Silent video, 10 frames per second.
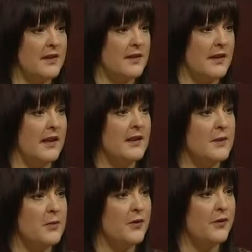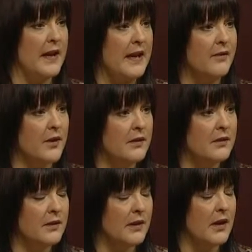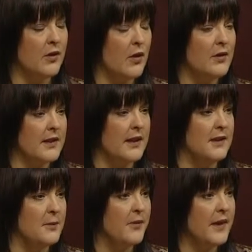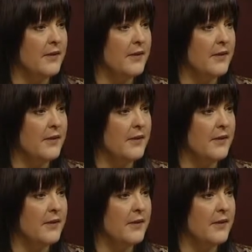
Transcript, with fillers: this kingdom of heaven, God's kingdom of